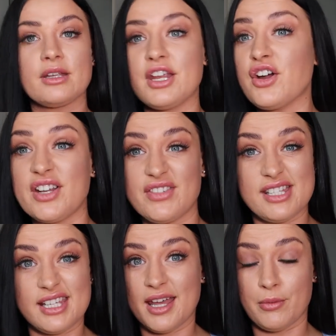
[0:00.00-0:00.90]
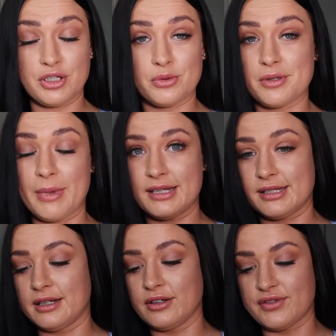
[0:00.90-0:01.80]
you couldn't even see them, which was
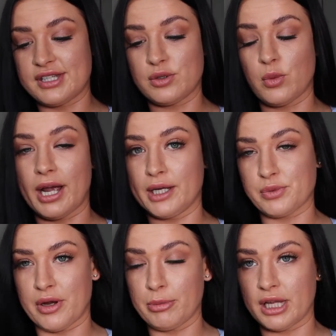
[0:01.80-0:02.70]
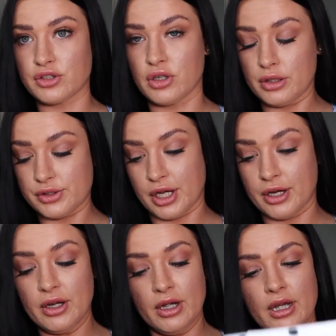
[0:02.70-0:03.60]
amazing. Obviously it's white and I was wearing black shorts,
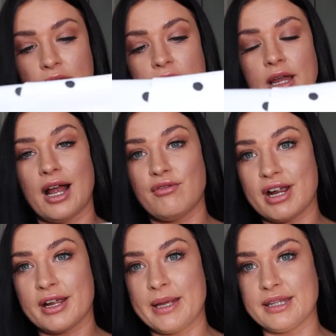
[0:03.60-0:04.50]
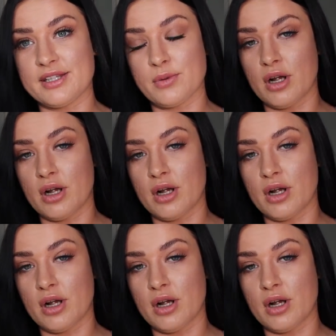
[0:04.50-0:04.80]
so I recommend this